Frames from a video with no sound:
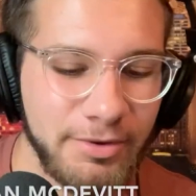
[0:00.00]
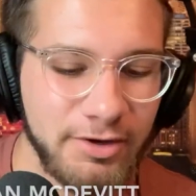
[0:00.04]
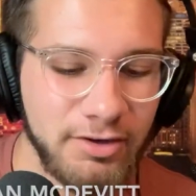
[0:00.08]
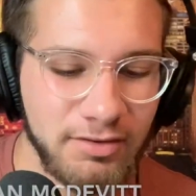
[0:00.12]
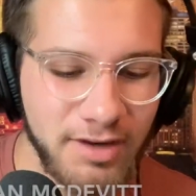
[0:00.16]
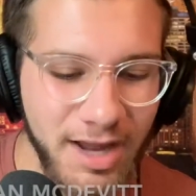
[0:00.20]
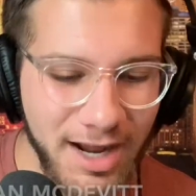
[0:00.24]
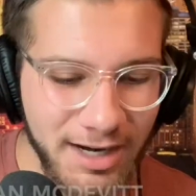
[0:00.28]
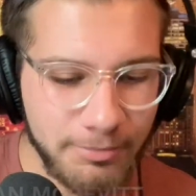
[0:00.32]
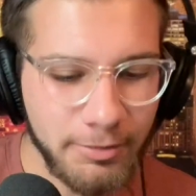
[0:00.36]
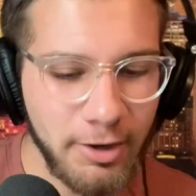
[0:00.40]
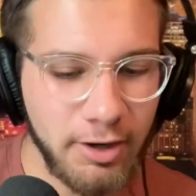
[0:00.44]
A
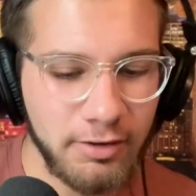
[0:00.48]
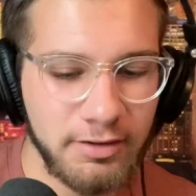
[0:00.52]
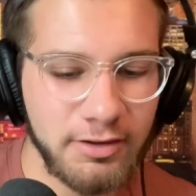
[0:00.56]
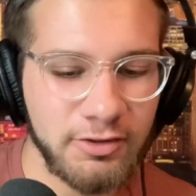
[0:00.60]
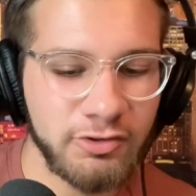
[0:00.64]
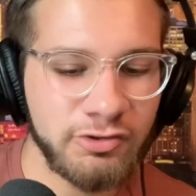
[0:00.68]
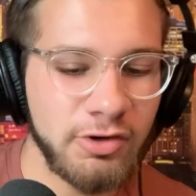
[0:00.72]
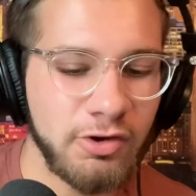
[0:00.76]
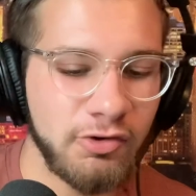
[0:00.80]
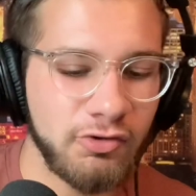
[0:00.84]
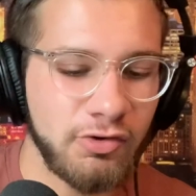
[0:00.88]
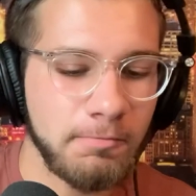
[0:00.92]
lot of our
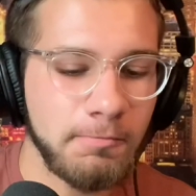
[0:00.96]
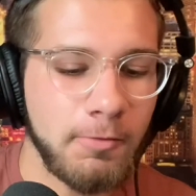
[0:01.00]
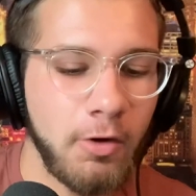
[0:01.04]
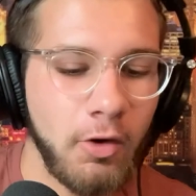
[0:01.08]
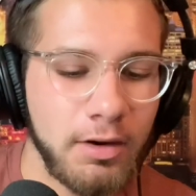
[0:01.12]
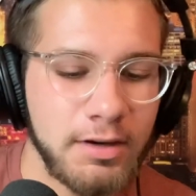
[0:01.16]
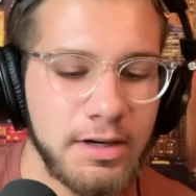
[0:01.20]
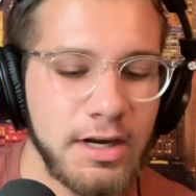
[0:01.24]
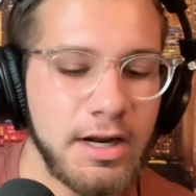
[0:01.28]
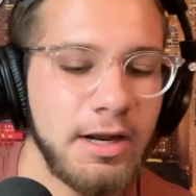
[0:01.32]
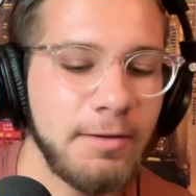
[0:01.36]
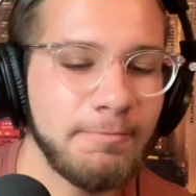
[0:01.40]
listeners have
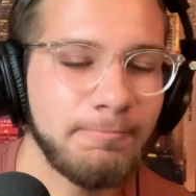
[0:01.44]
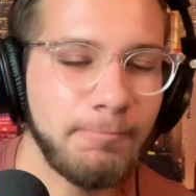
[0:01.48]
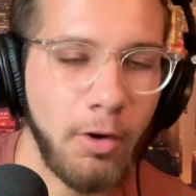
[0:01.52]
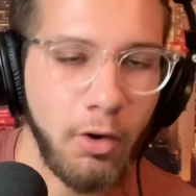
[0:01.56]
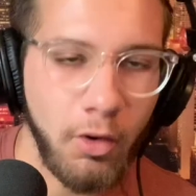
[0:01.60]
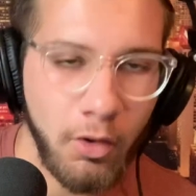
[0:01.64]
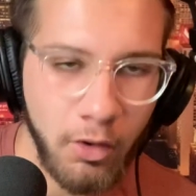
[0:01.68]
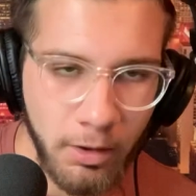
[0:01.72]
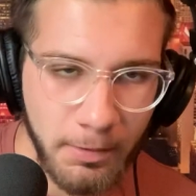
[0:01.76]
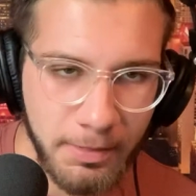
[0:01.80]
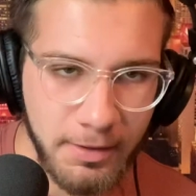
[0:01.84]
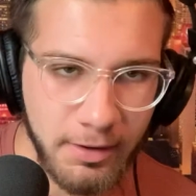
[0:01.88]
gone to him for
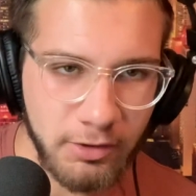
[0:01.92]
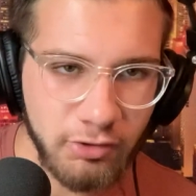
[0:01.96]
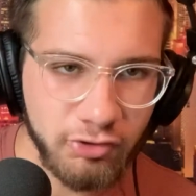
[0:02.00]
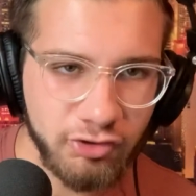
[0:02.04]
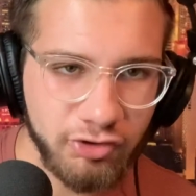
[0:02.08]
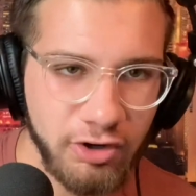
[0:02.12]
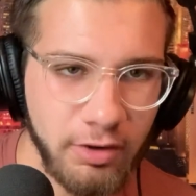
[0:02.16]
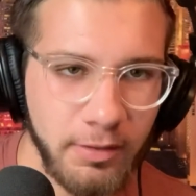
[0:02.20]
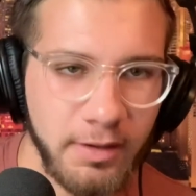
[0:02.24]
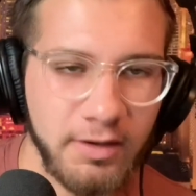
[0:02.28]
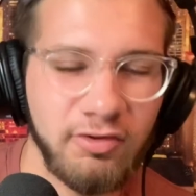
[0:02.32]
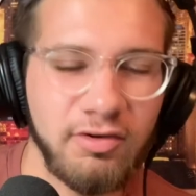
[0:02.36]
all their
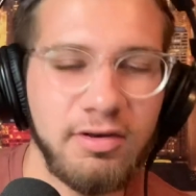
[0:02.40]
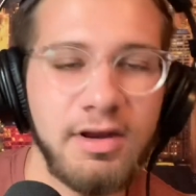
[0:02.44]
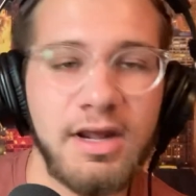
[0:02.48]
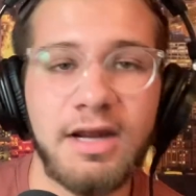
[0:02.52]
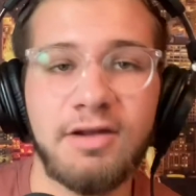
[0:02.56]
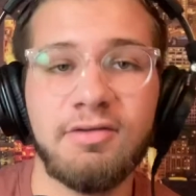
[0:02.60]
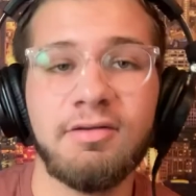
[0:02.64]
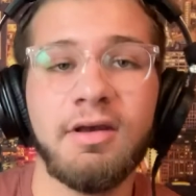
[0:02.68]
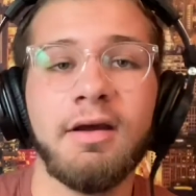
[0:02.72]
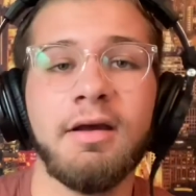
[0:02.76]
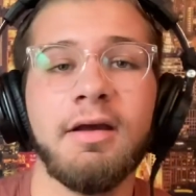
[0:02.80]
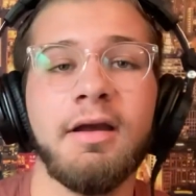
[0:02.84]
insurance
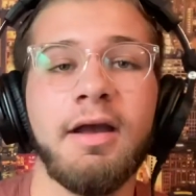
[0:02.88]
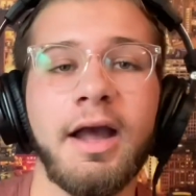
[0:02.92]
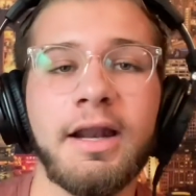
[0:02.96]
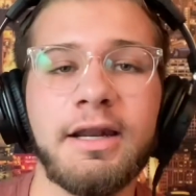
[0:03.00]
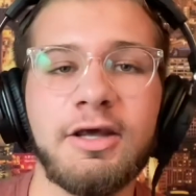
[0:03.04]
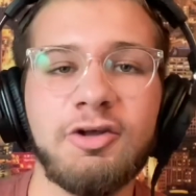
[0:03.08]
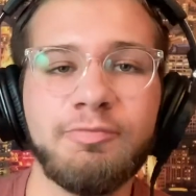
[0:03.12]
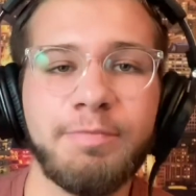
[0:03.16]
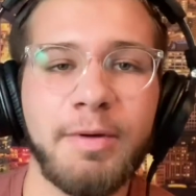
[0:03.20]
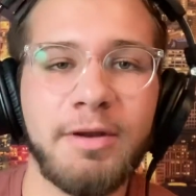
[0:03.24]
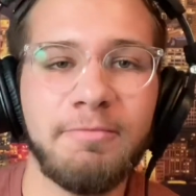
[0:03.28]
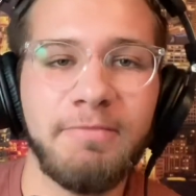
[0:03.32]
needs, and
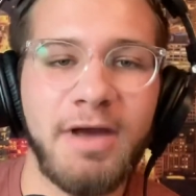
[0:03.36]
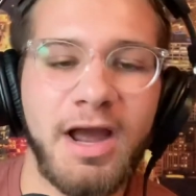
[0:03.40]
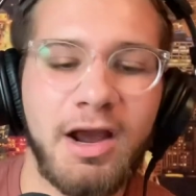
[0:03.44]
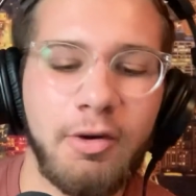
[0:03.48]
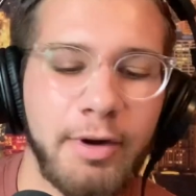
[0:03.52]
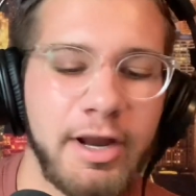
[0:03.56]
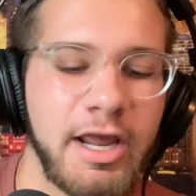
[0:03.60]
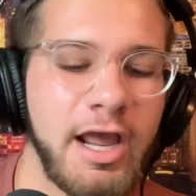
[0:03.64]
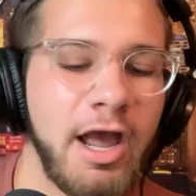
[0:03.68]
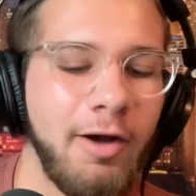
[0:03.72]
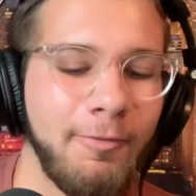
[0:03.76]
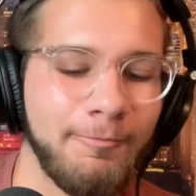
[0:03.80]
he's been
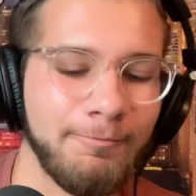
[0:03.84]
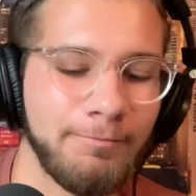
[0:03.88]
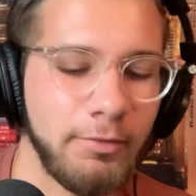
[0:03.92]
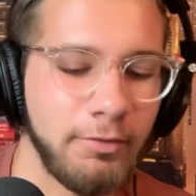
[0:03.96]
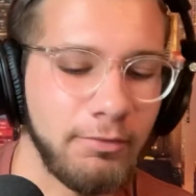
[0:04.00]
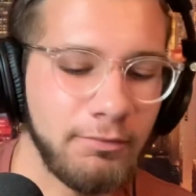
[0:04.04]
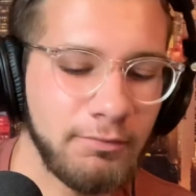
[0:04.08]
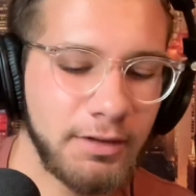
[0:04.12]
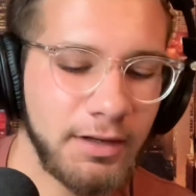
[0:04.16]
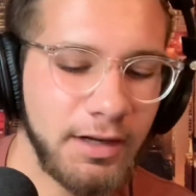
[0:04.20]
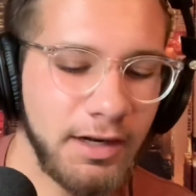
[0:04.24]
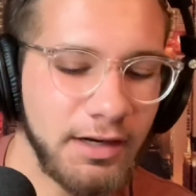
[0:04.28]
very helpful
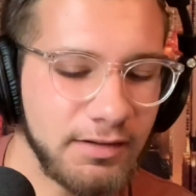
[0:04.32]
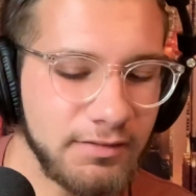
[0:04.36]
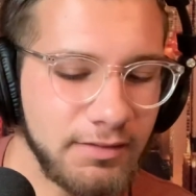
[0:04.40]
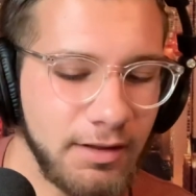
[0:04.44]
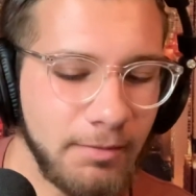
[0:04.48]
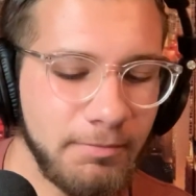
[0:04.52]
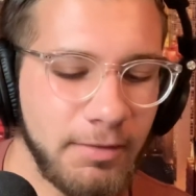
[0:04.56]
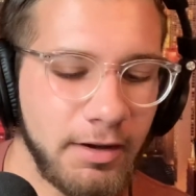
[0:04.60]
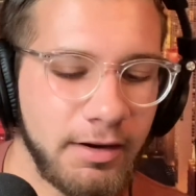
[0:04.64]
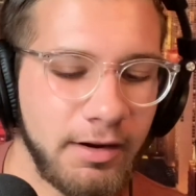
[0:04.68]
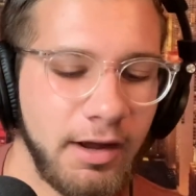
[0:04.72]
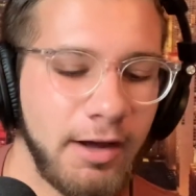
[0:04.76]
in getting
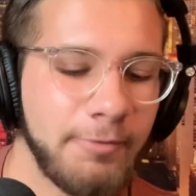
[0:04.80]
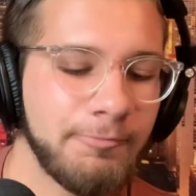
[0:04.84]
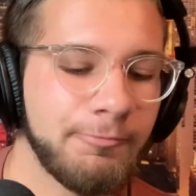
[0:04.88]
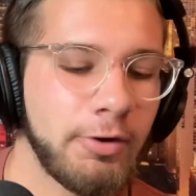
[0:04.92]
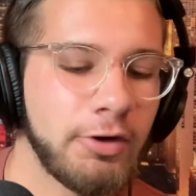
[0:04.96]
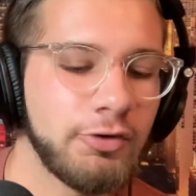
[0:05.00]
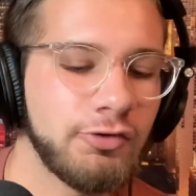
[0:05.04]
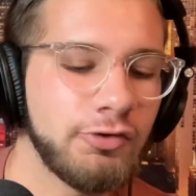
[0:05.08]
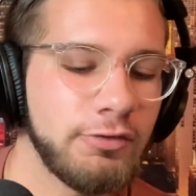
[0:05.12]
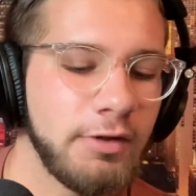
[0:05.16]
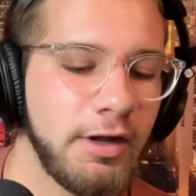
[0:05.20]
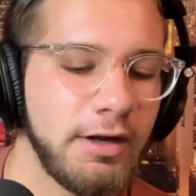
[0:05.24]
them the
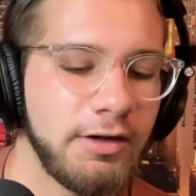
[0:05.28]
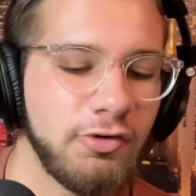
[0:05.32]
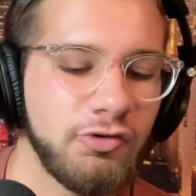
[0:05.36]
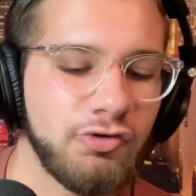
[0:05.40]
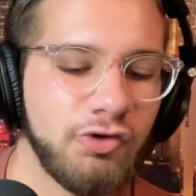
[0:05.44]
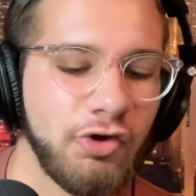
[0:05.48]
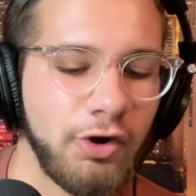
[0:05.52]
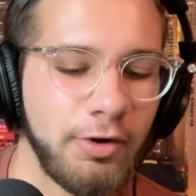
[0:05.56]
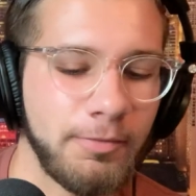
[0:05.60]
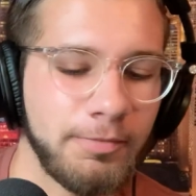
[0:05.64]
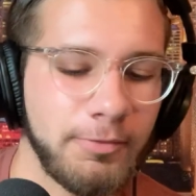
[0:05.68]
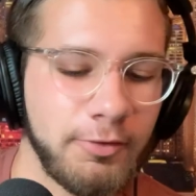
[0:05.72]
coverage they
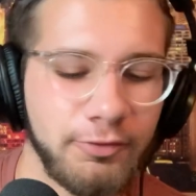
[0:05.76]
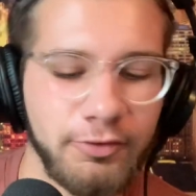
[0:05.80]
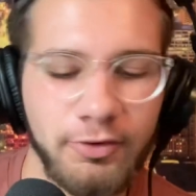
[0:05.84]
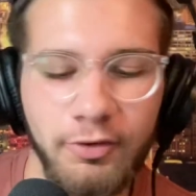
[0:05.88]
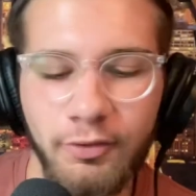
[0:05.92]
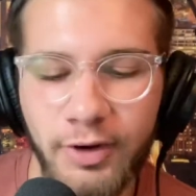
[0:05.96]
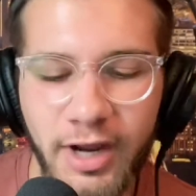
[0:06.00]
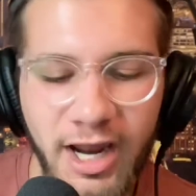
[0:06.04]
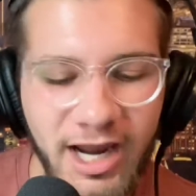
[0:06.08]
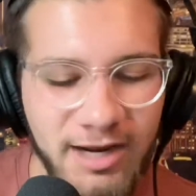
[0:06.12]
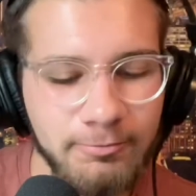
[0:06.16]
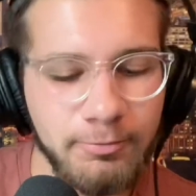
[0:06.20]
deserve. There's no
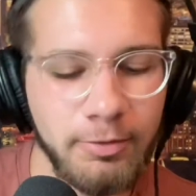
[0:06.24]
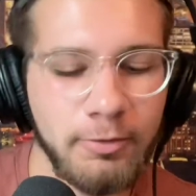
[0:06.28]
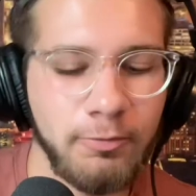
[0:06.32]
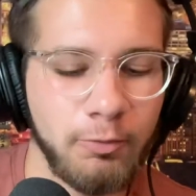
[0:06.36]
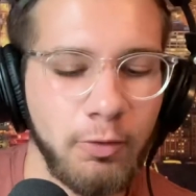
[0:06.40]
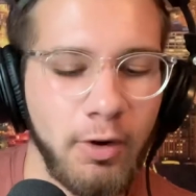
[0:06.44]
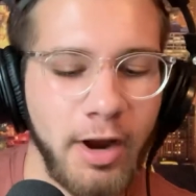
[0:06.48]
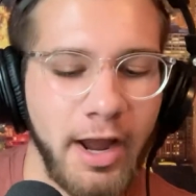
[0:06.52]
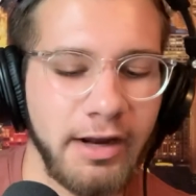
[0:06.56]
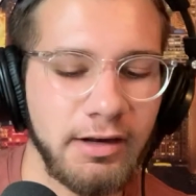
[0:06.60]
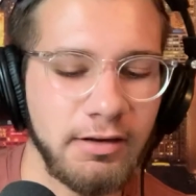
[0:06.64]
game with Ryan.